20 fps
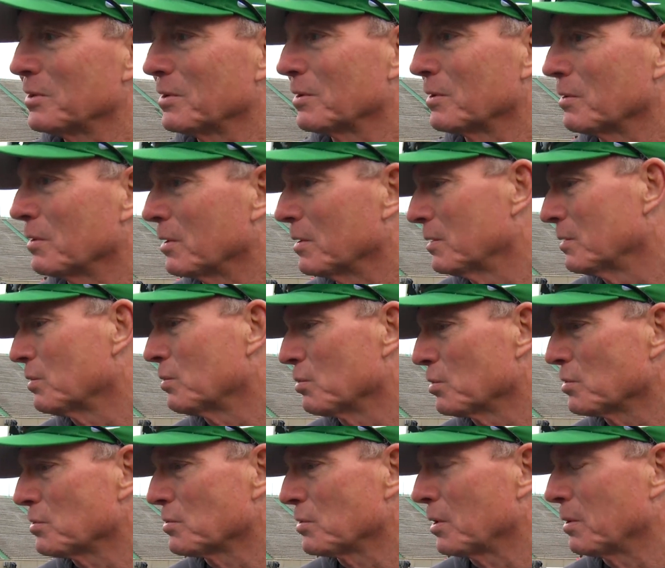Uh, we're,
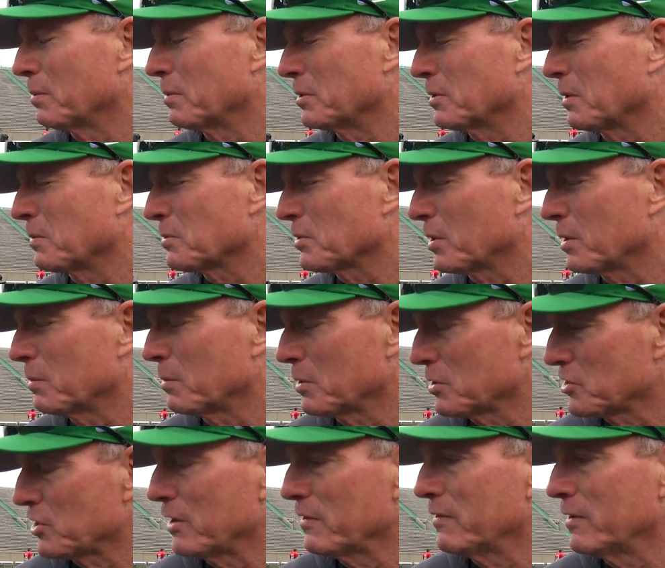uh, sorry, we're
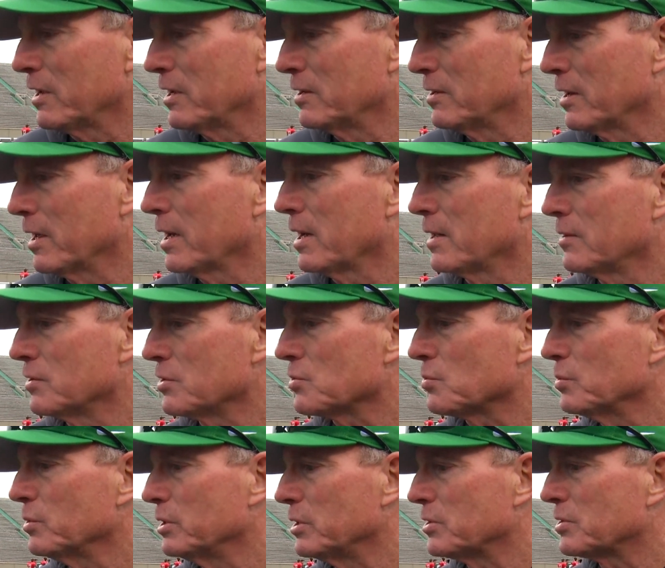seven, eight, and nine this
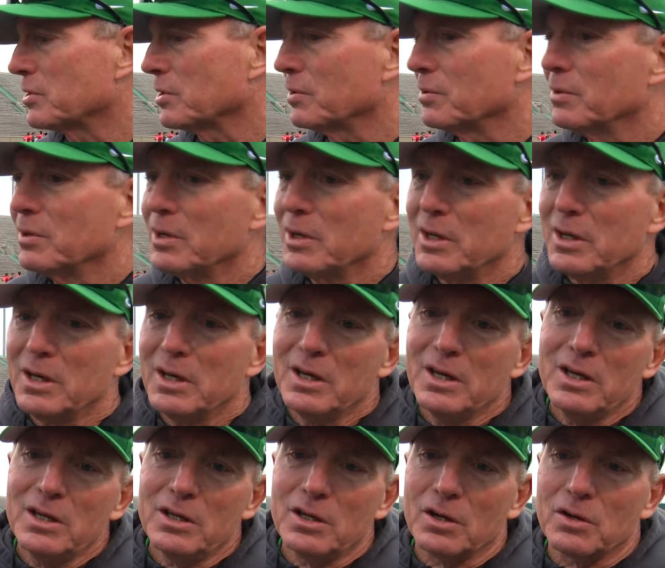week. So,
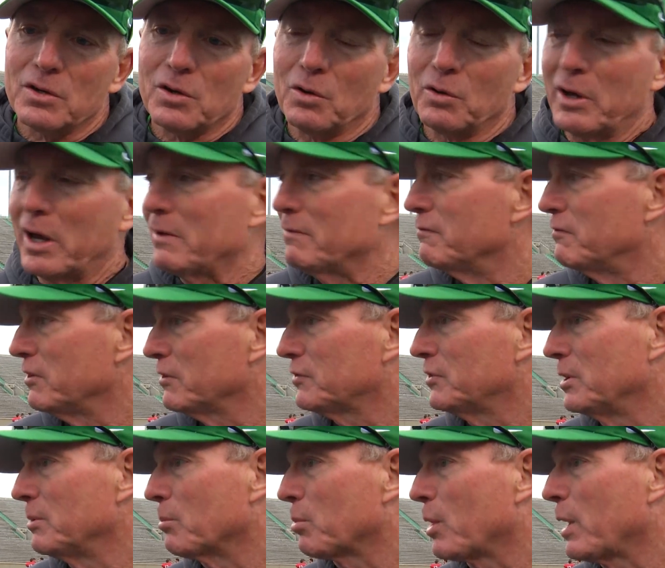you know, you only having
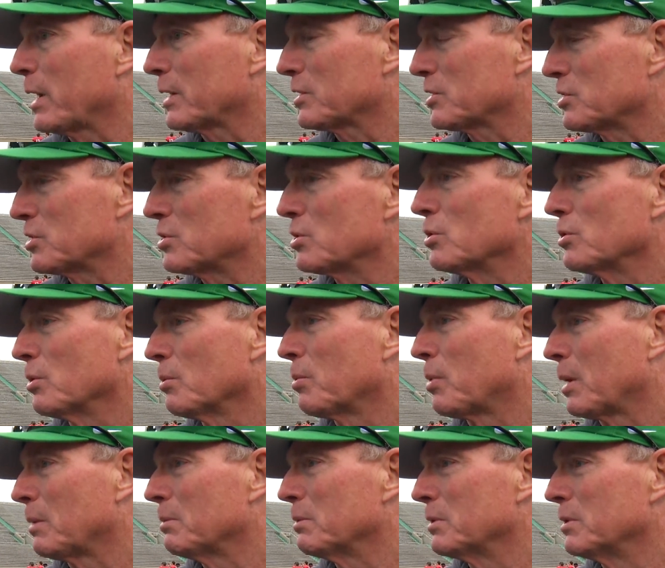15 practices, they'll
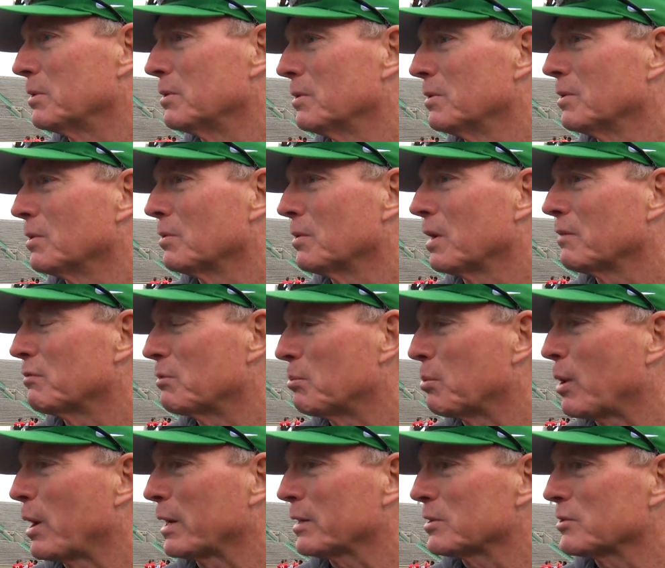probably, you know, every
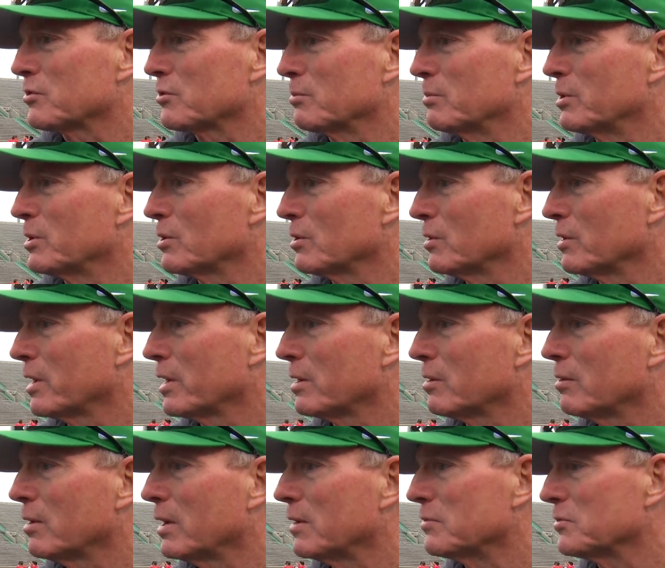practice from here on out
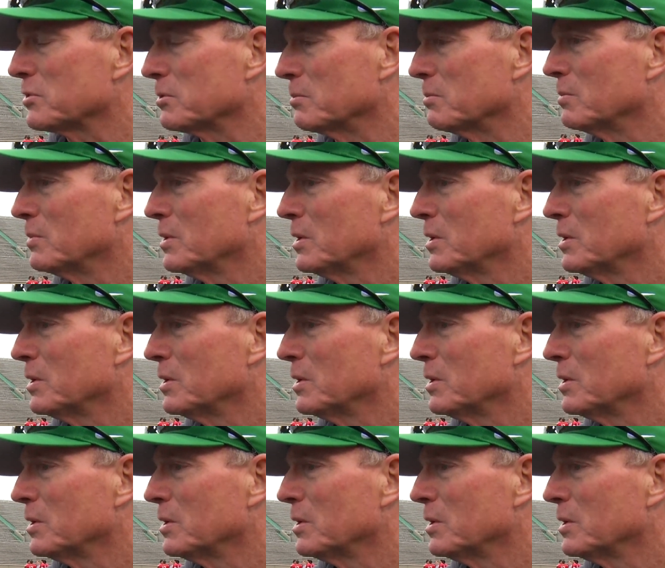will have some,